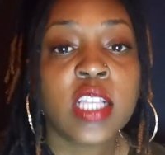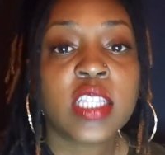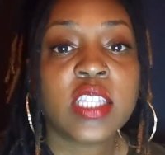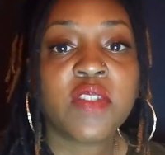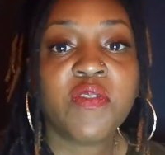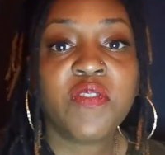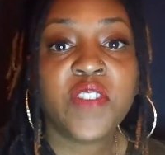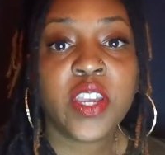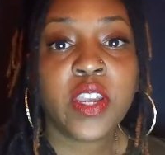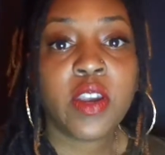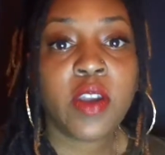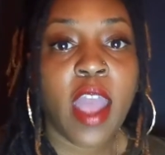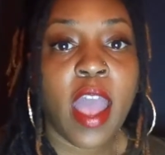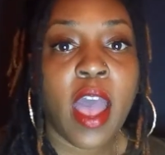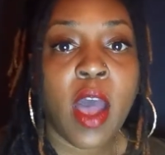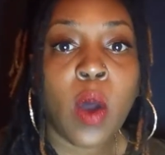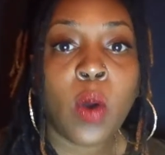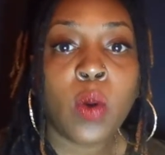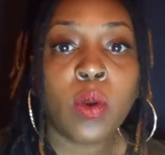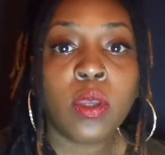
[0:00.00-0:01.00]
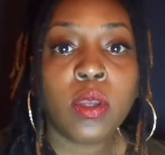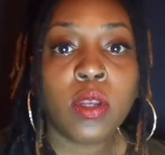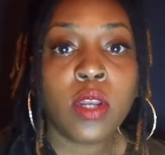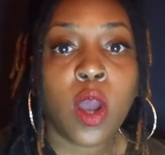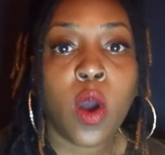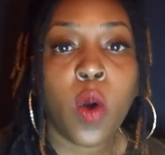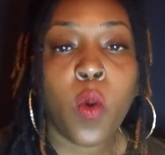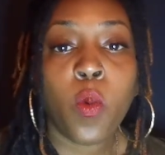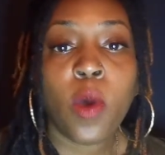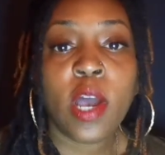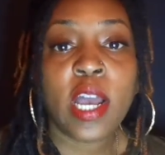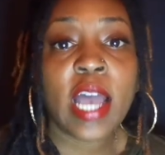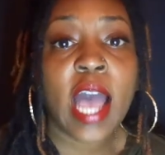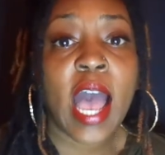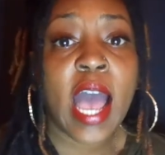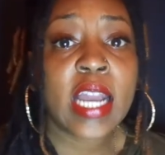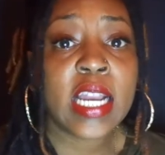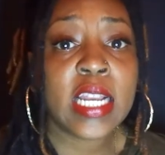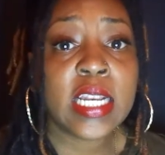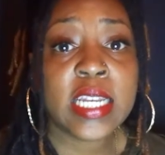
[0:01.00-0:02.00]
to figure out, you know, what
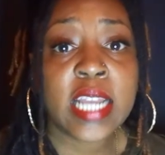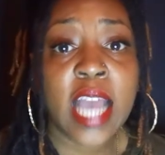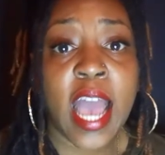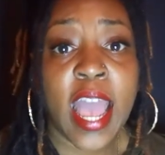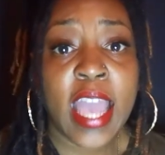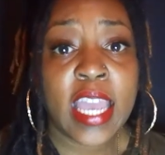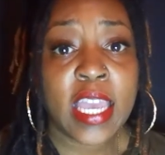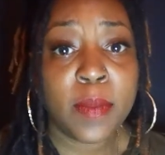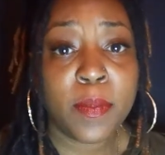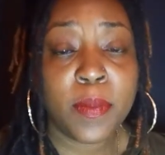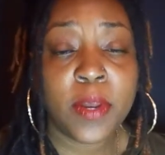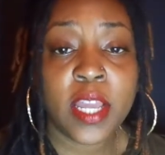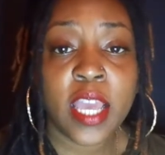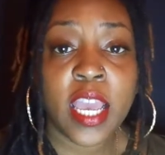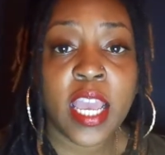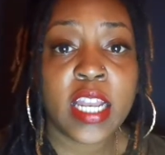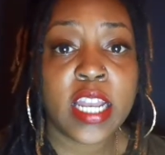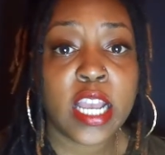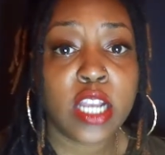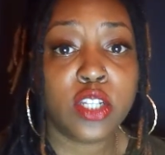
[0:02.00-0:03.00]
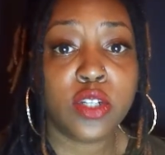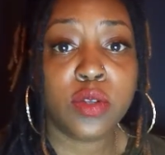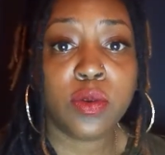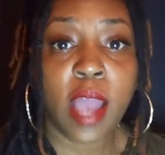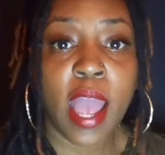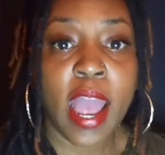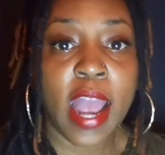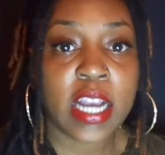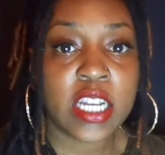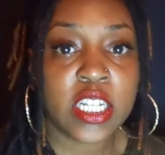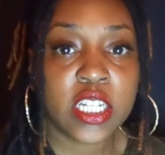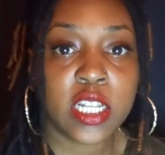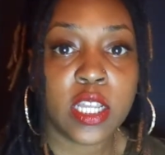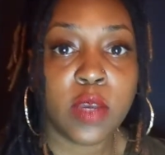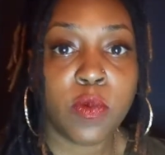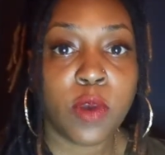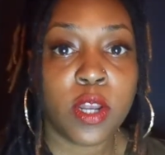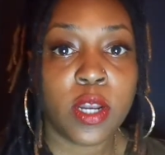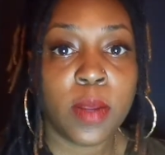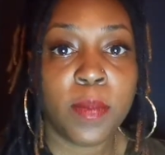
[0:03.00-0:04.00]
kind of diet plan that you
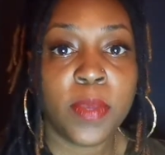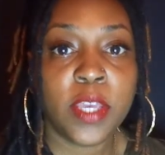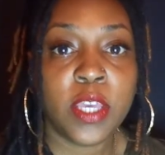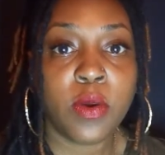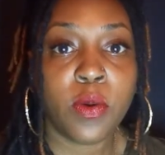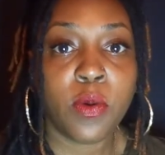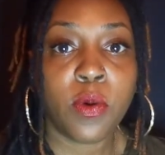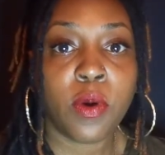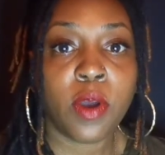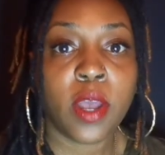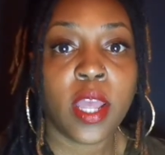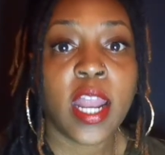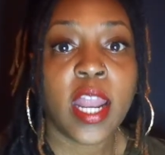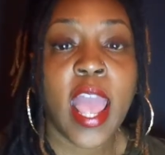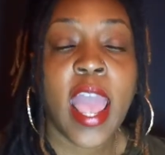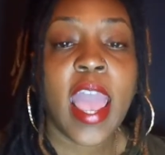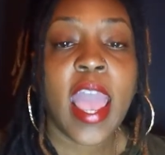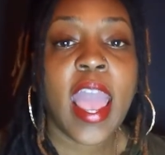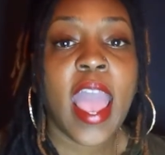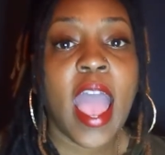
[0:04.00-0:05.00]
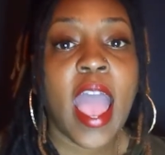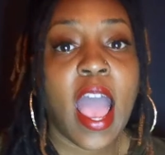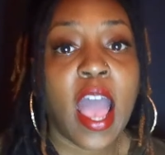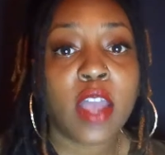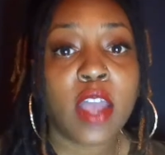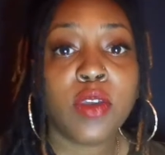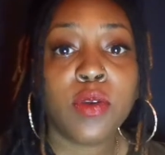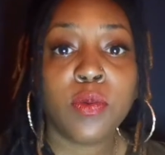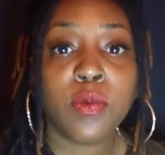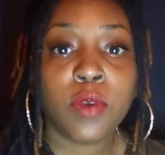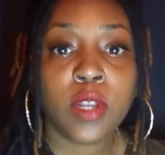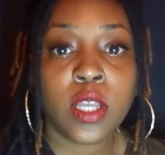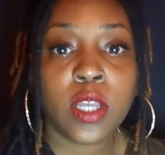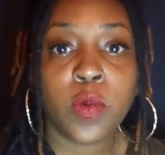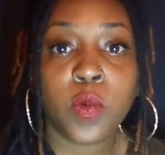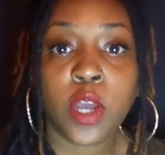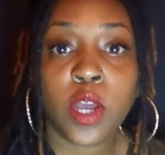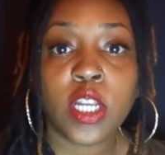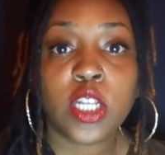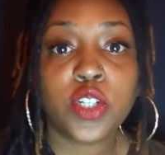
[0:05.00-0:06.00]
actually want to be on and how you really
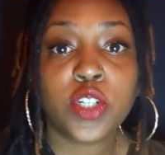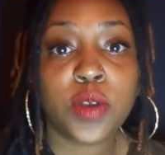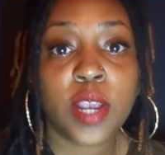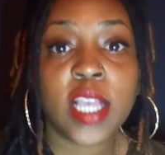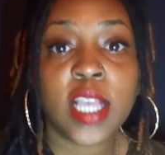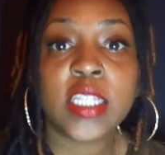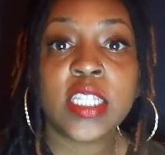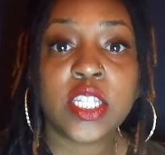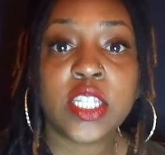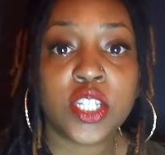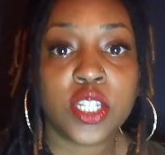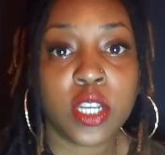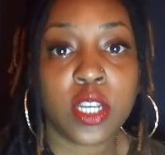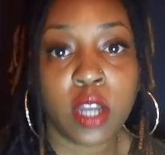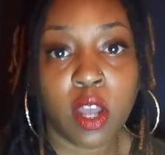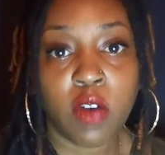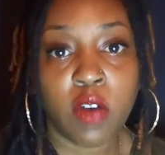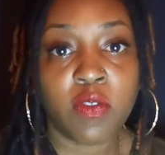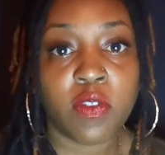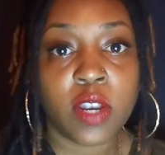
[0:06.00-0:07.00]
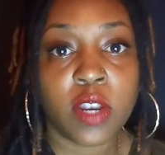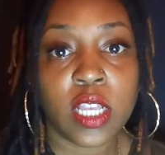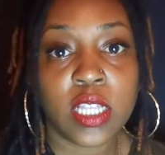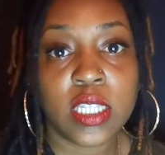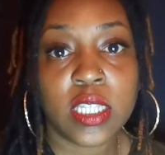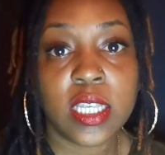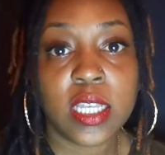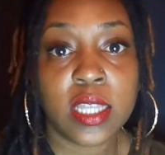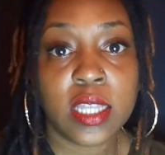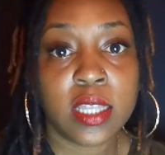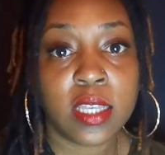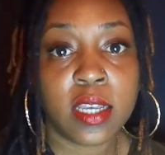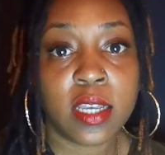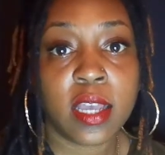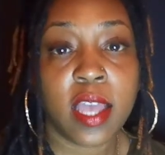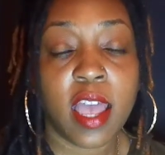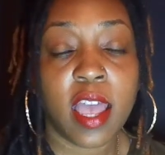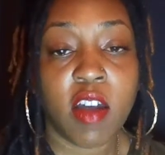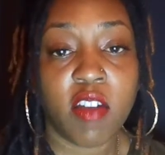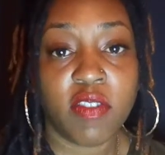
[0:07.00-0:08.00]
want to transition over into the
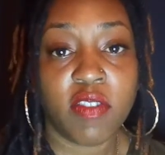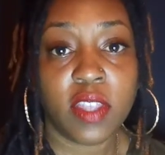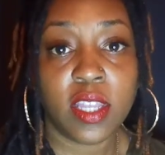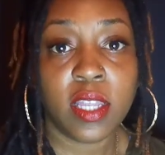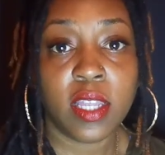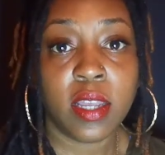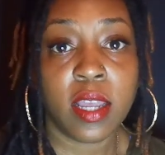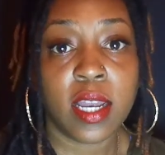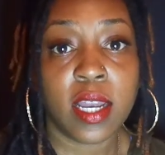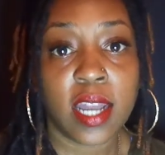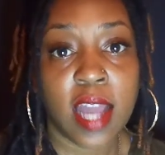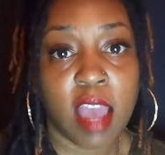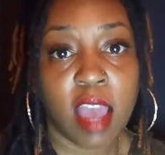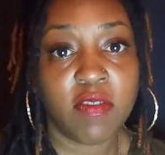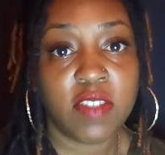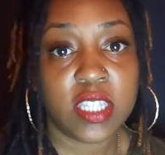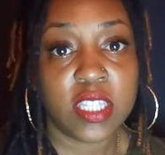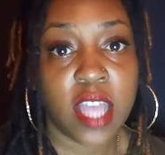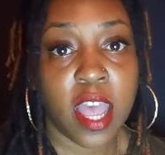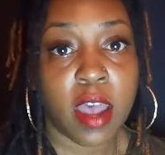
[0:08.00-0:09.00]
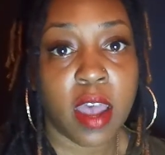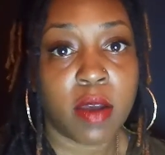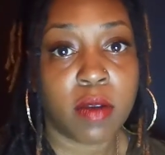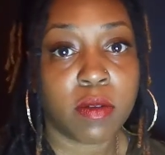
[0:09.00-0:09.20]
healthy lifestyle.